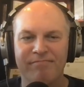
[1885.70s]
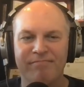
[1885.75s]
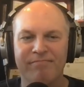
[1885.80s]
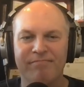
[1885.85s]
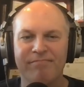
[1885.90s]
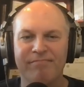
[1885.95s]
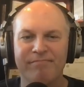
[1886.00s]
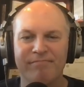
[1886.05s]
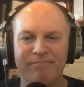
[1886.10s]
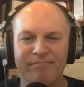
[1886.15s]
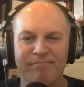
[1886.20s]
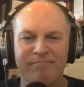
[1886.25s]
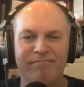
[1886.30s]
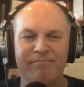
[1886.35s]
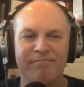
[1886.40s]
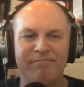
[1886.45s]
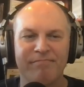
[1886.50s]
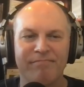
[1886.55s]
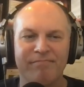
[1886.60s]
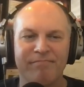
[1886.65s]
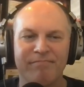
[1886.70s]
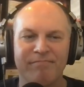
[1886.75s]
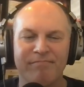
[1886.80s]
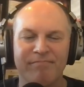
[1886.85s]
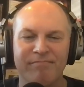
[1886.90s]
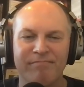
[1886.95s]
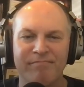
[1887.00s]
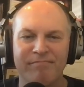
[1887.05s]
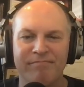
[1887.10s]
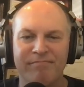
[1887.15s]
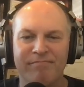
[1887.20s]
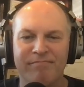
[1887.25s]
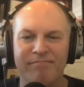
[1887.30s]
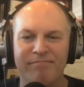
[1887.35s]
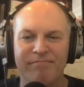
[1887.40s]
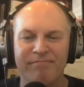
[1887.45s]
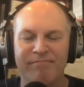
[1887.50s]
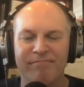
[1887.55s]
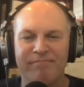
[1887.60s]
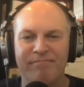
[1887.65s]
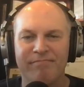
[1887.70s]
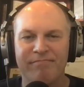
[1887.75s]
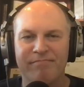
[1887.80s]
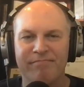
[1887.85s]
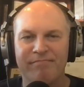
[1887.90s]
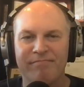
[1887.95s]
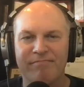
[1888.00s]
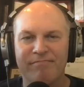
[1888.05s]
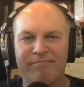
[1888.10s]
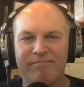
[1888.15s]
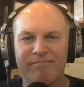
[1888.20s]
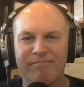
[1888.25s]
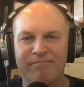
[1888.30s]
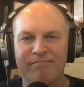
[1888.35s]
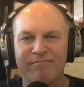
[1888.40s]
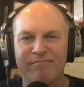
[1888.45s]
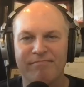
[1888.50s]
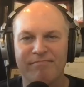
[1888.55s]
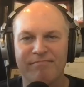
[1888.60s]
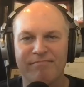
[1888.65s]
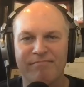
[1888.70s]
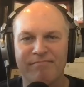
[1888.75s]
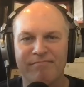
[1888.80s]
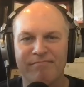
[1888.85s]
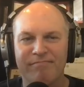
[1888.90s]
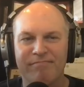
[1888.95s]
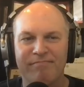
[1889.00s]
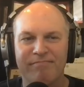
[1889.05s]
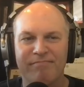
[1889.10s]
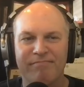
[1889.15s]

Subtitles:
(not speaking)